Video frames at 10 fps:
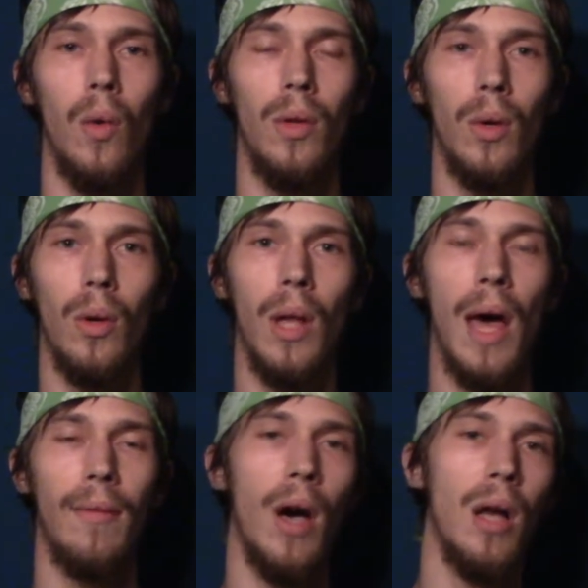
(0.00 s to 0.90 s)
there were a
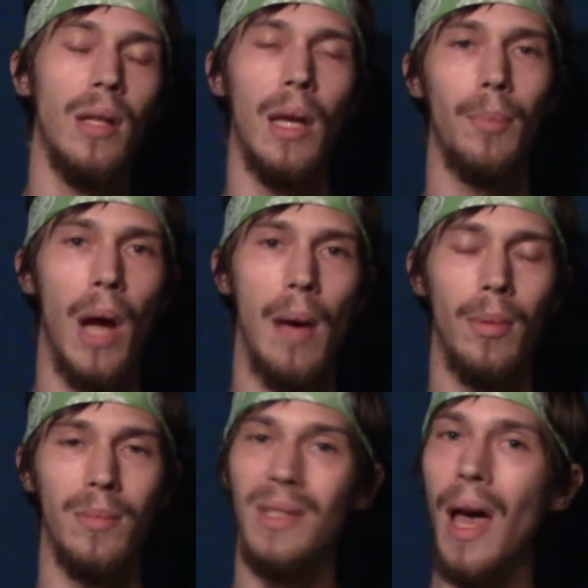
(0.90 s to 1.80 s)
lot of online
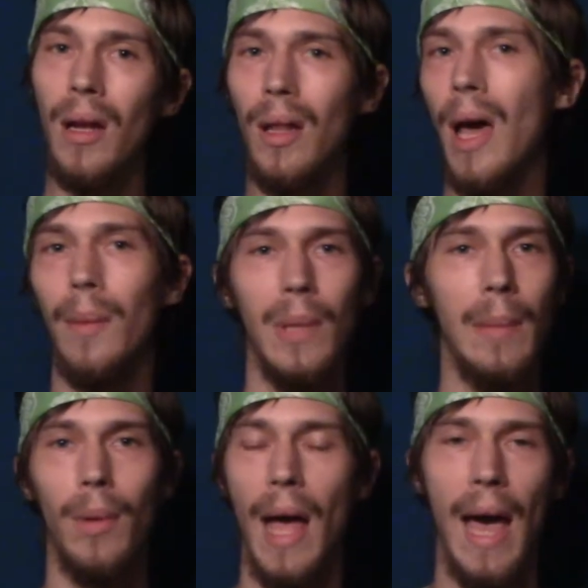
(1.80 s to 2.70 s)
problems. Not a lot of
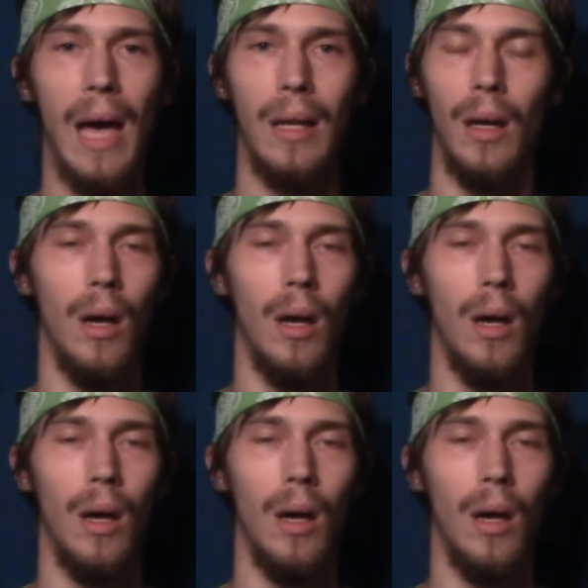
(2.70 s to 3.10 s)
people had